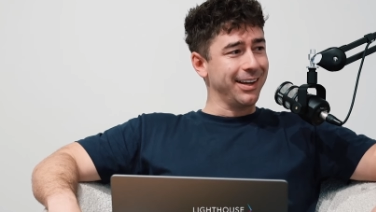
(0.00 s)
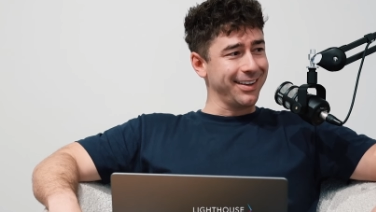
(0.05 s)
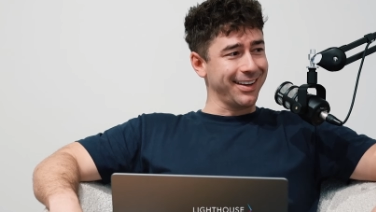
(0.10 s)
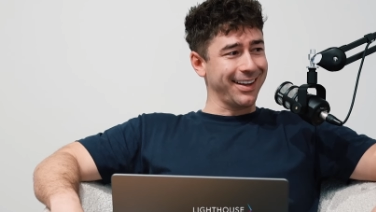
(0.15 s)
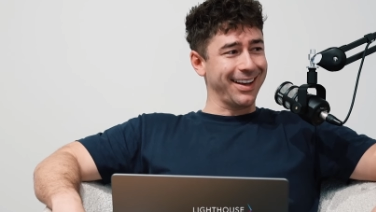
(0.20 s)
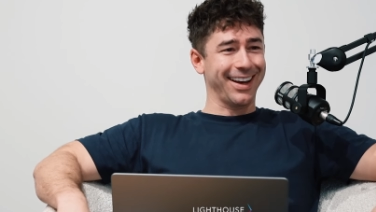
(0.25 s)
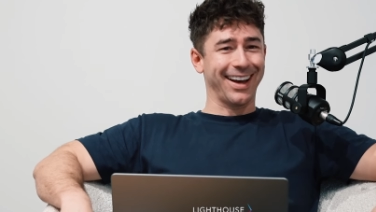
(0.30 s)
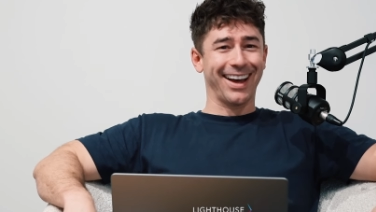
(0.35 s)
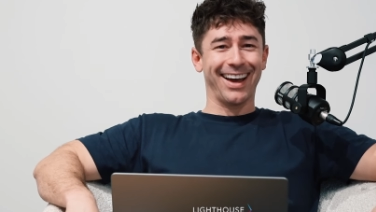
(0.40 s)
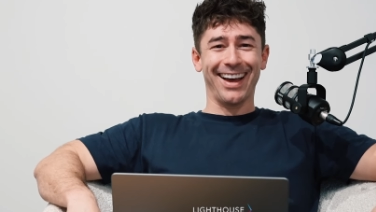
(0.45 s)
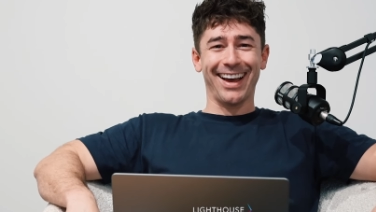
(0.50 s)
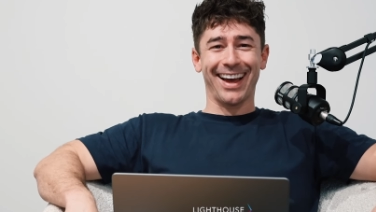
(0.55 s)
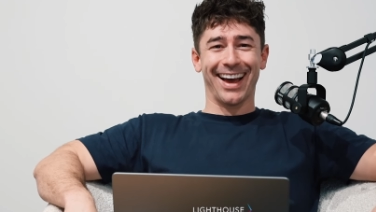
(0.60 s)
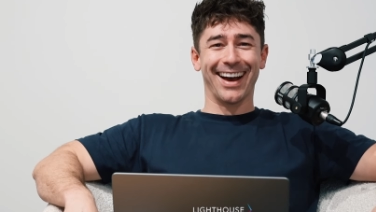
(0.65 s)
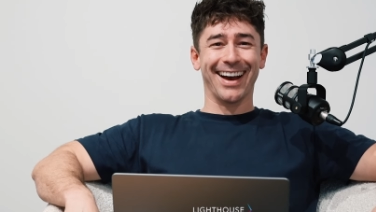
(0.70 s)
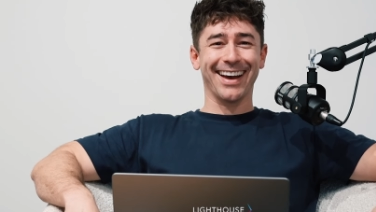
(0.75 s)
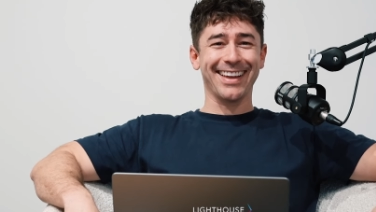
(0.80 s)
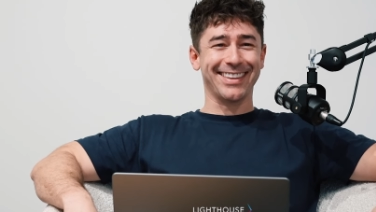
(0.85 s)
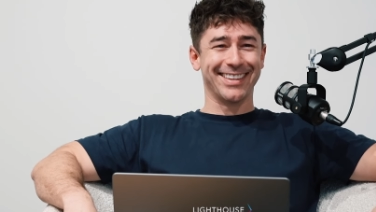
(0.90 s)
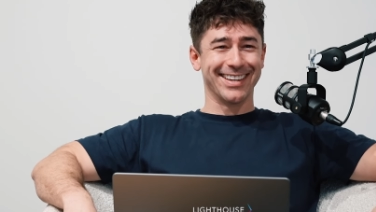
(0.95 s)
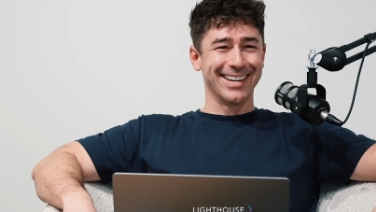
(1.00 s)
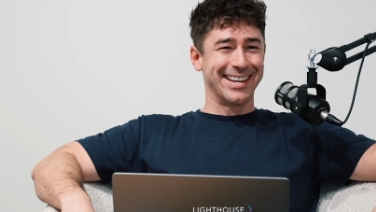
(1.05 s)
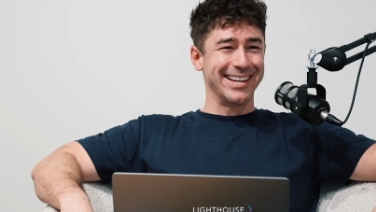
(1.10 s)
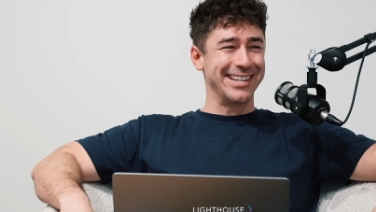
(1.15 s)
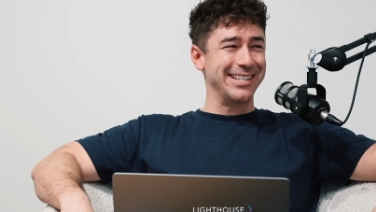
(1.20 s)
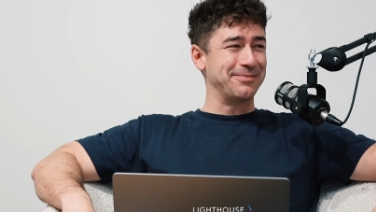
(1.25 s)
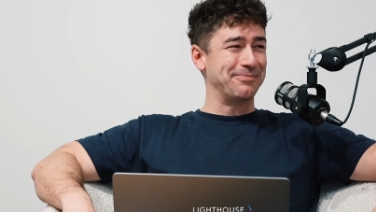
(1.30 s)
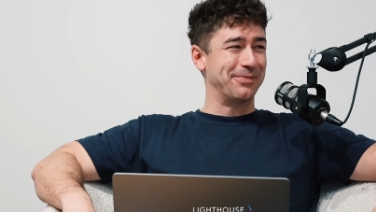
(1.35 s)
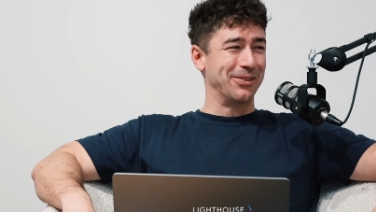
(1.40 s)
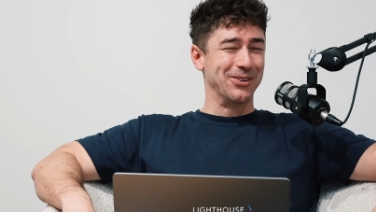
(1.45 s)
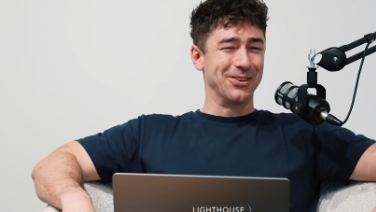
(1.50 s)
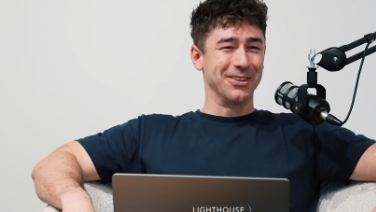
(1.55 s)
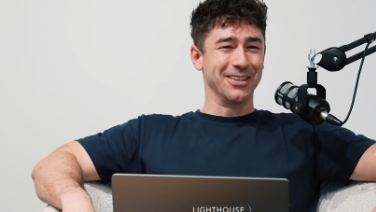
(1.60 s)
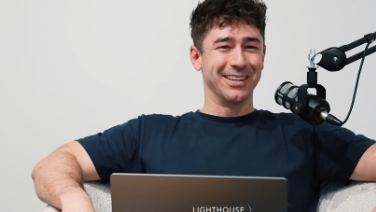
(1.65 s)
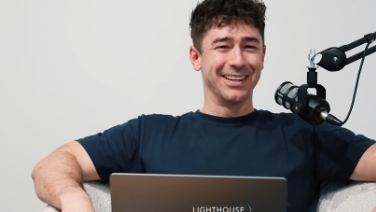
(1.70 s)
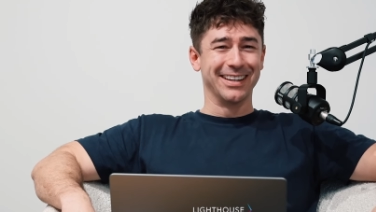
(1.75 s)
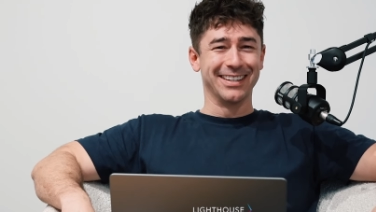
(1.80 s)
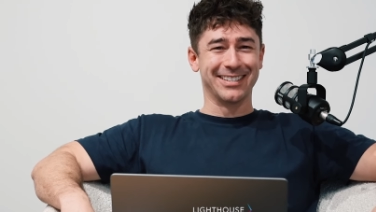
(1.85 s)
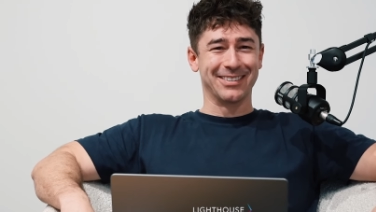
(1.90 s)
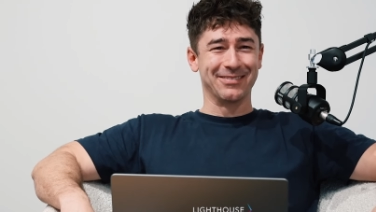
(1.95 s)
I think he's
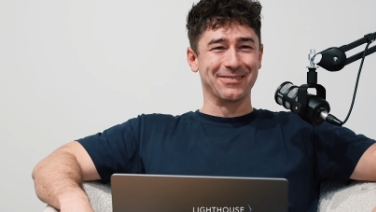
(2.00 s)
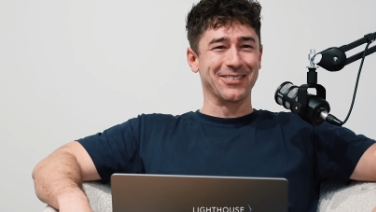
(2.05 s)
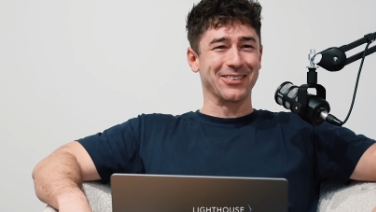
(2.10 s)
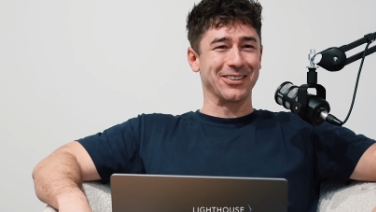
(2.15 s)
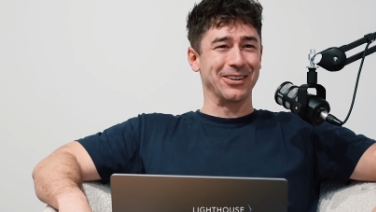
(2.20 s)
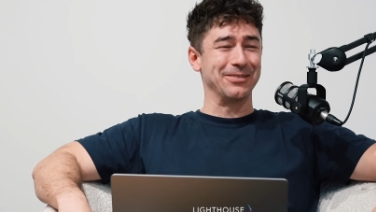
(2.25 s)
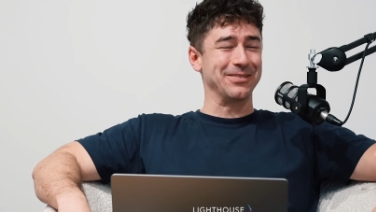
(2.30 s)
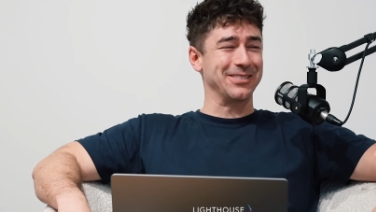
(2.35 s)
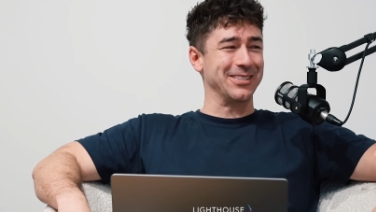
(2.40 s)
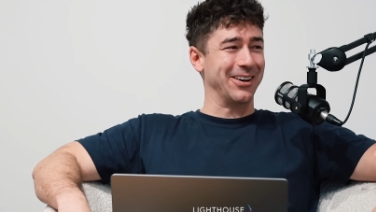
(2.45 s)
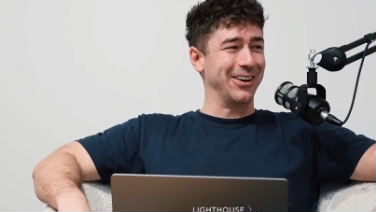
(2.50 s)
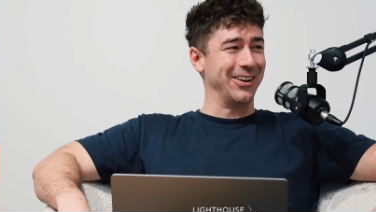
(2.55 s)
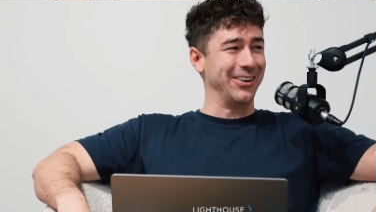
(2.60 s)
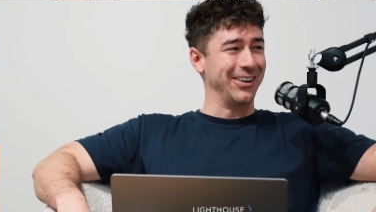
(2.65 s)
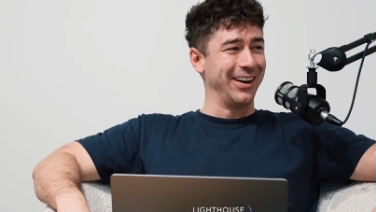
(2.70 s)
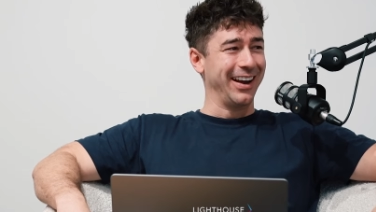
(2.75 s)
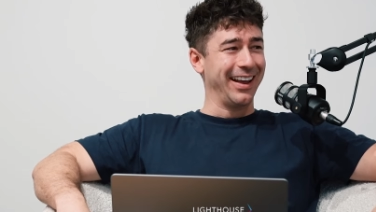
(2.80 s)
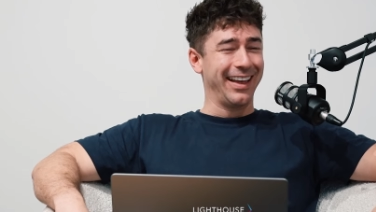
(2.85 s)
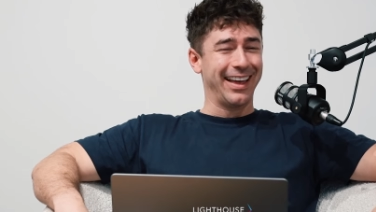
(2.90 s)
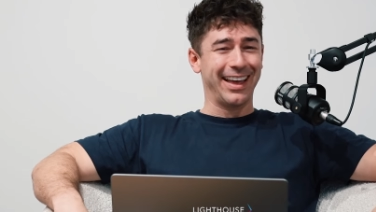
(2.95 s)
bought some crypto